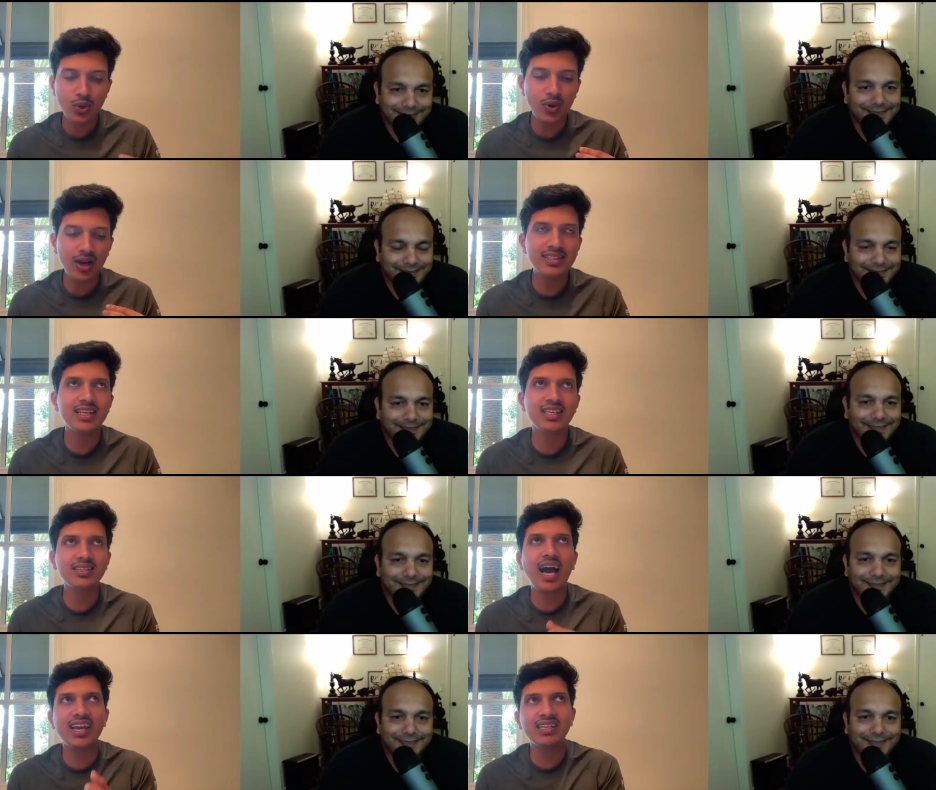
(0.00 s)
Speaker 1: So uh, there's
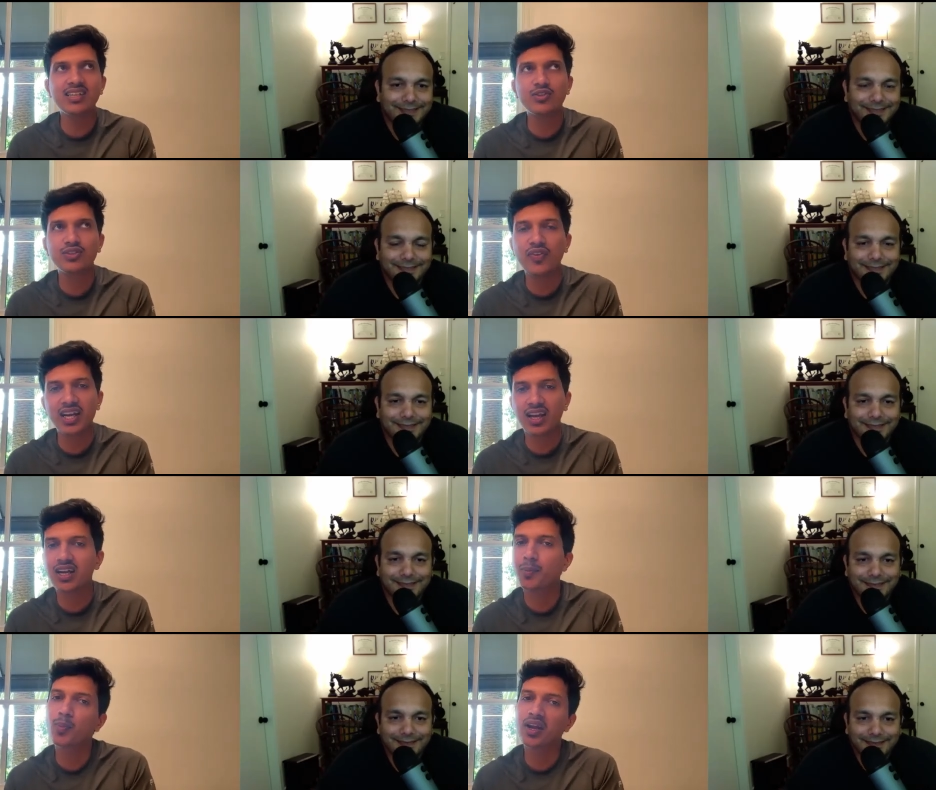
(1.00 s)
a higher chance of getting a
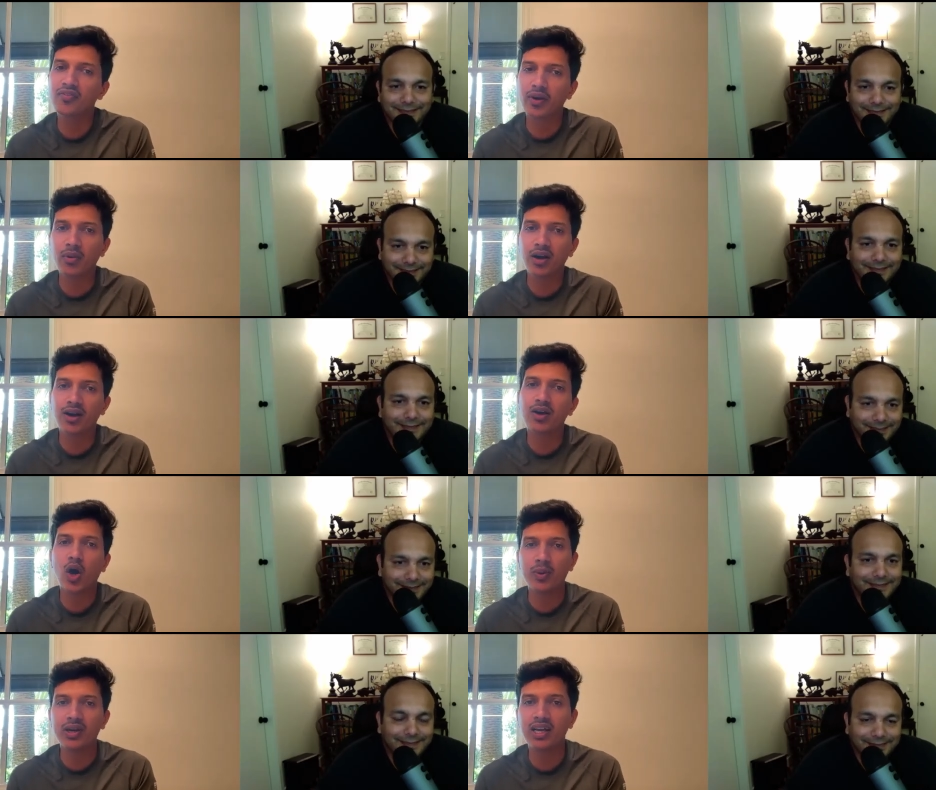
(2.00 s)
reply from a
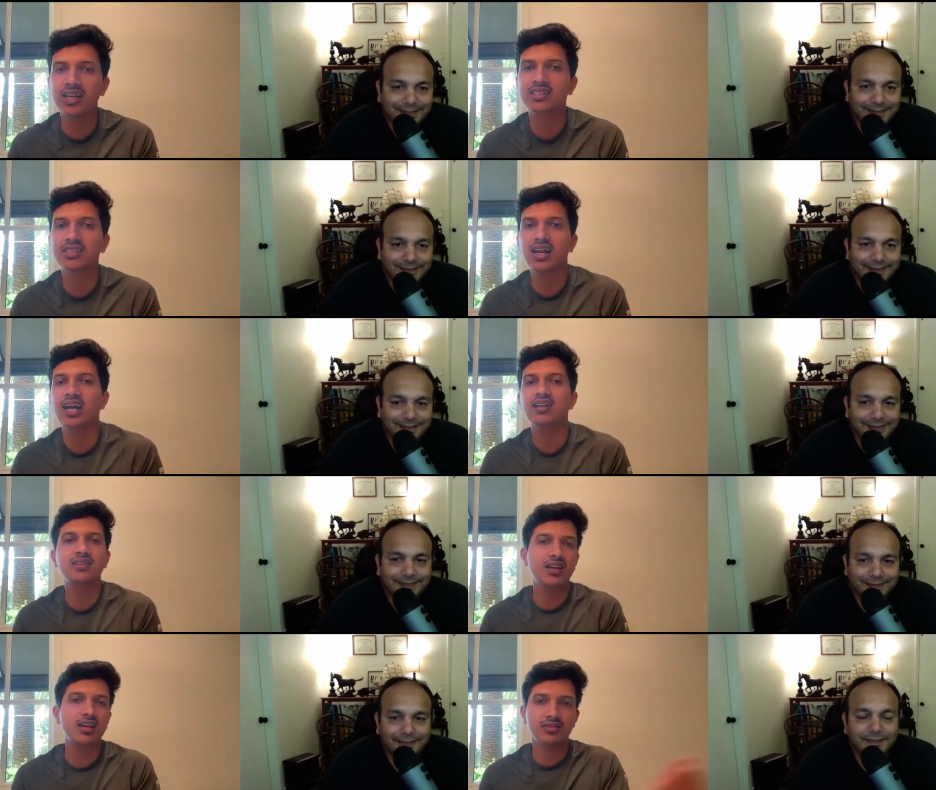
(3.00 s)
common connection rather
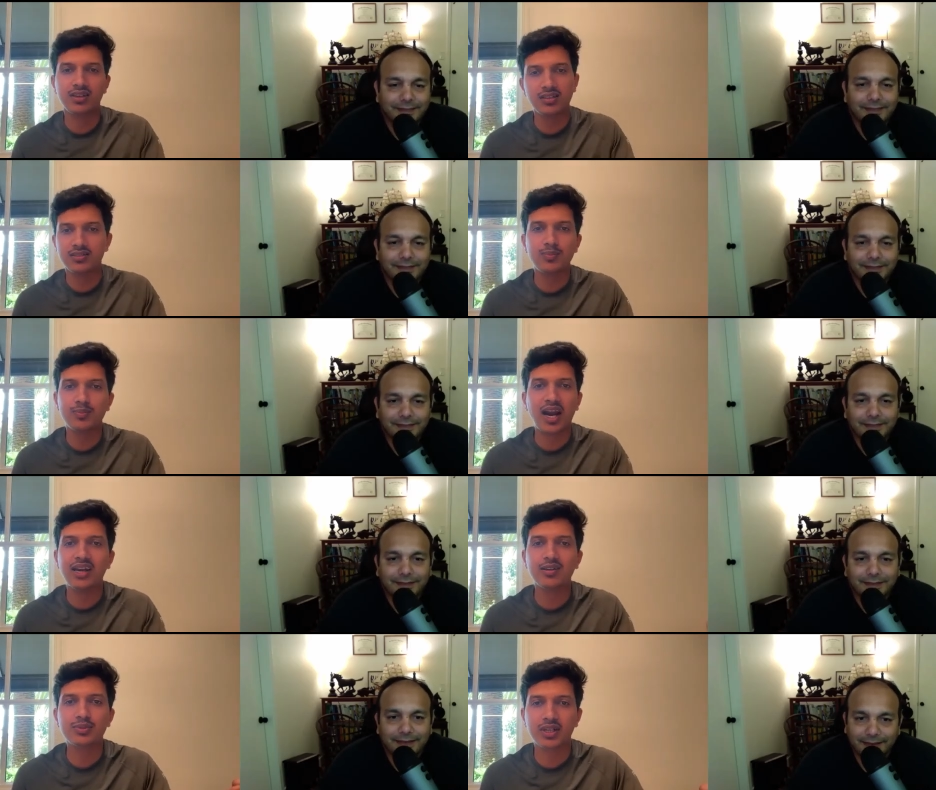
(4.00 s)
than a, uh, some
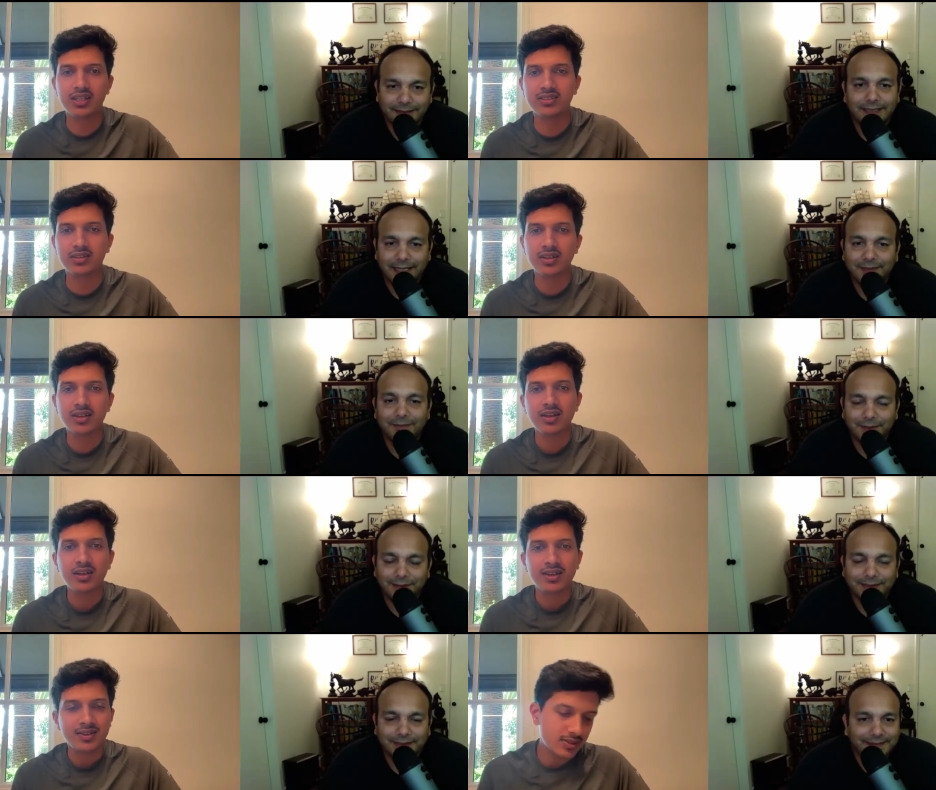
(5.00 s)
random stranger. Random
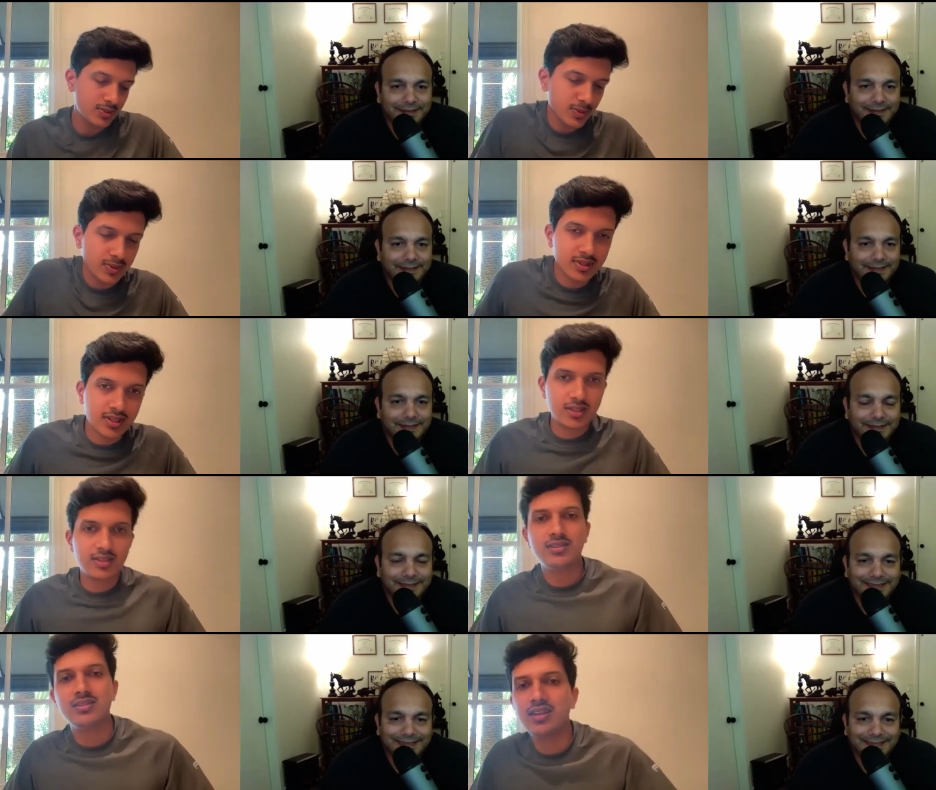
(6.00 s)
Speaker 2: person. So
Speaker 1: uh,
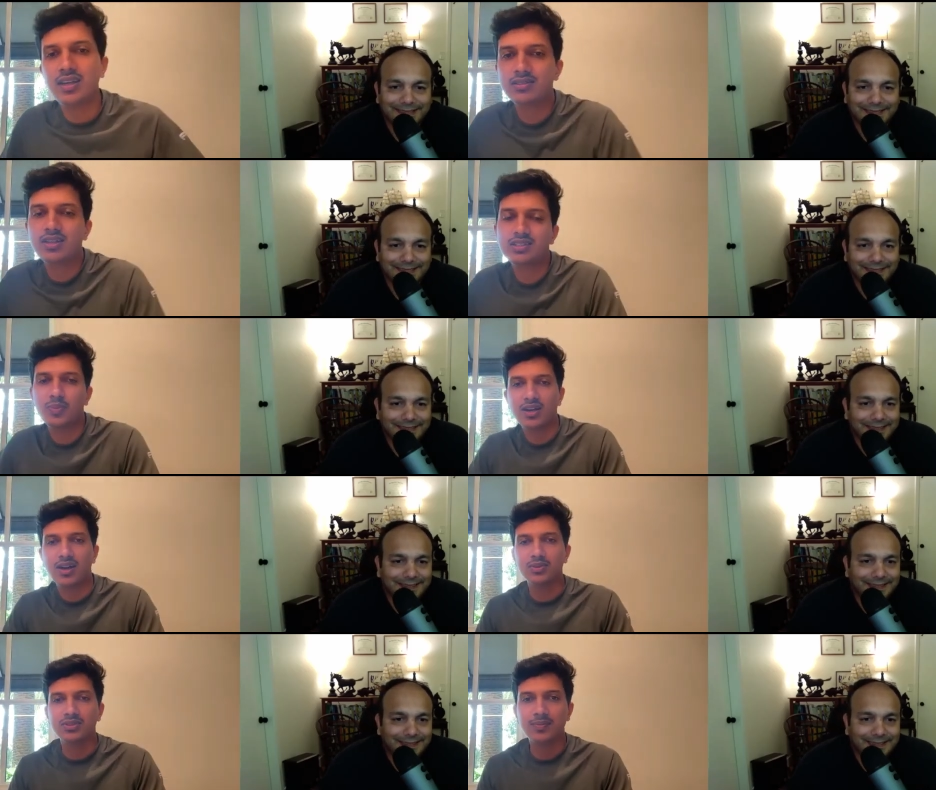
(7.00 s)
that that's better, I
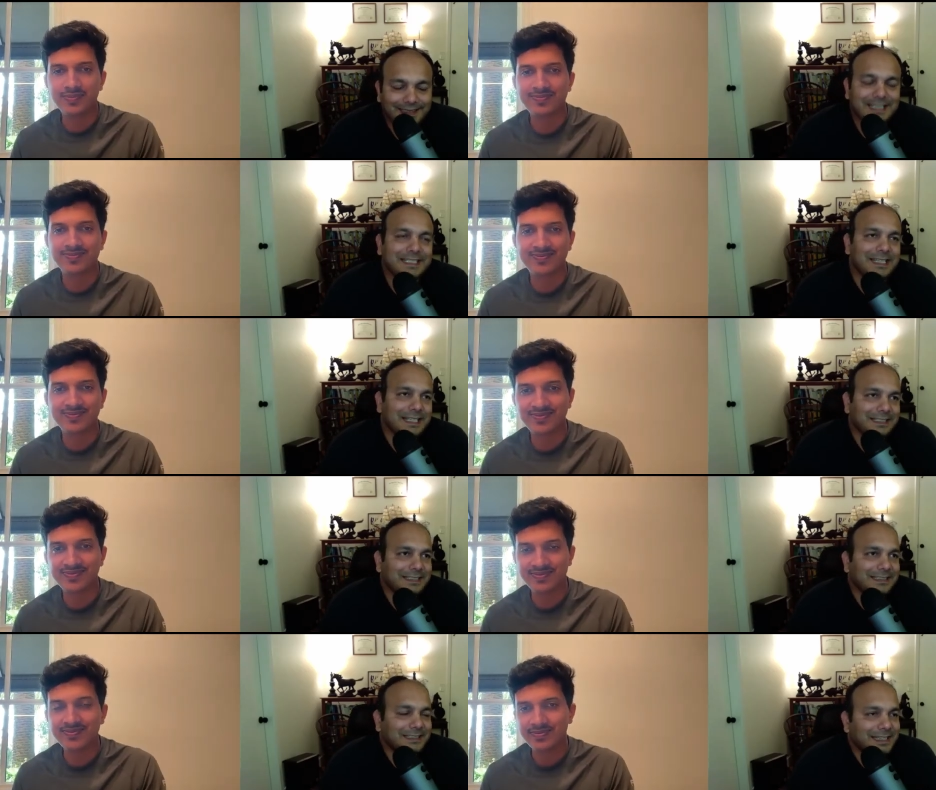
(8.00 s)
would say.
Speaker 2: That's
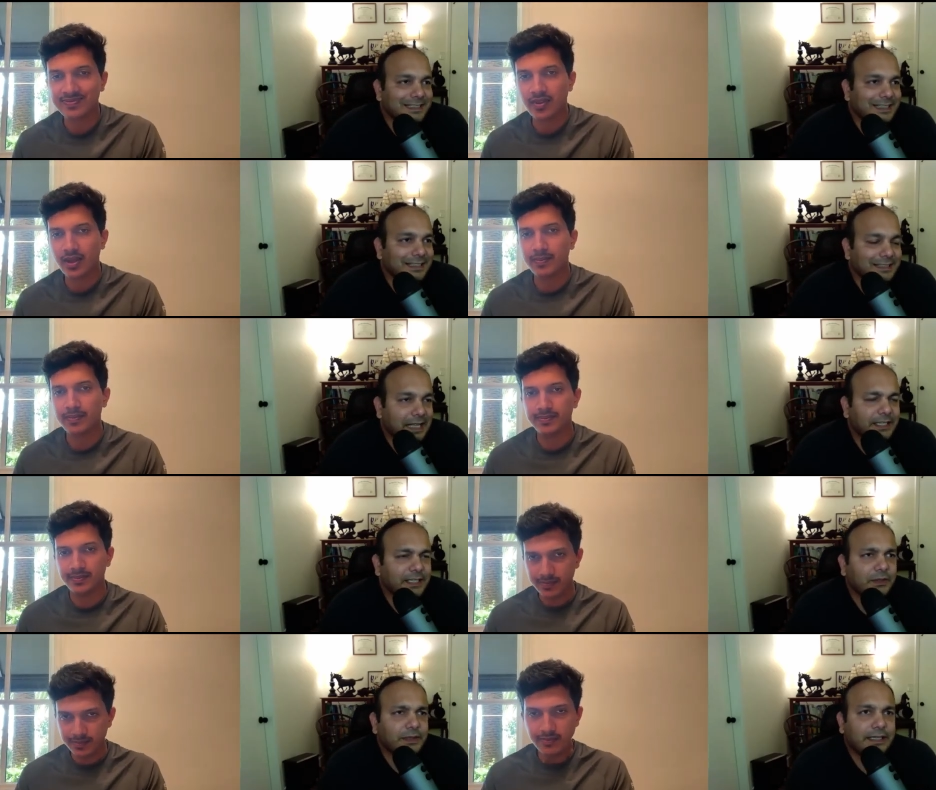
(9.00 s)
nice. That's nice. Yeah. I
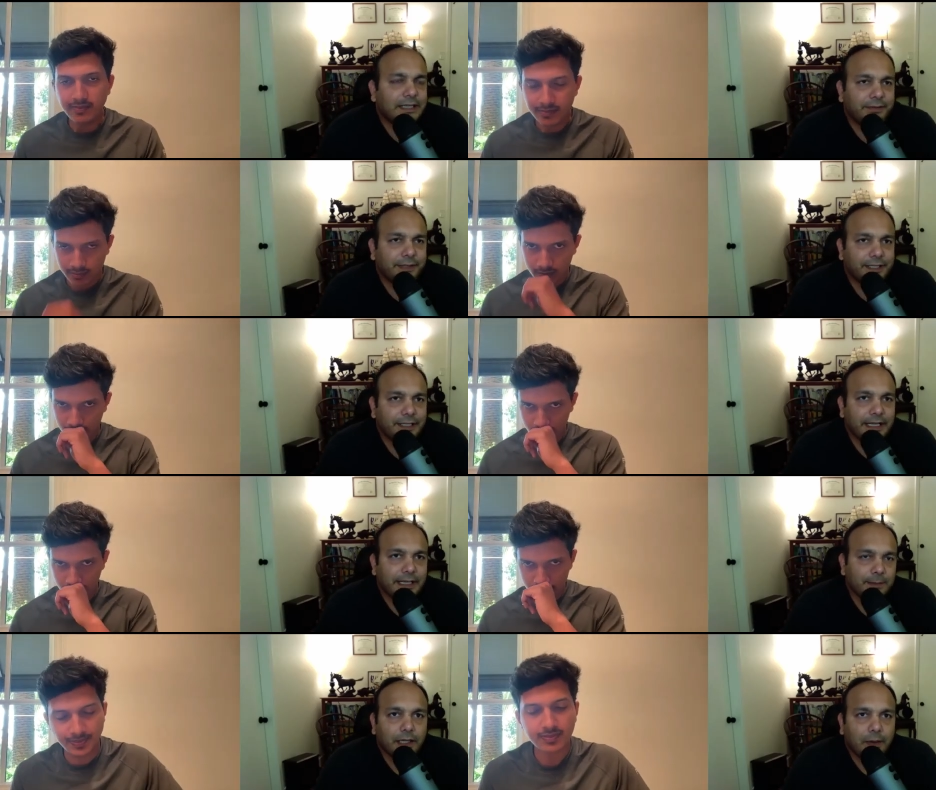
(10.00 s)
think that definitely
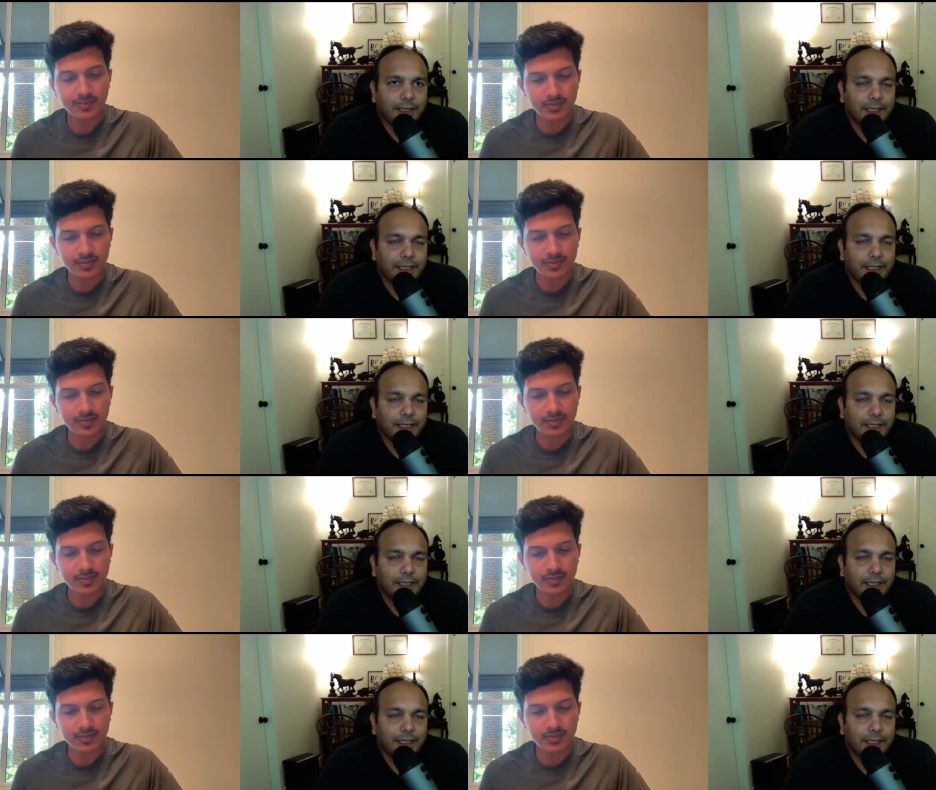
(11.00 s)
helped. Now, I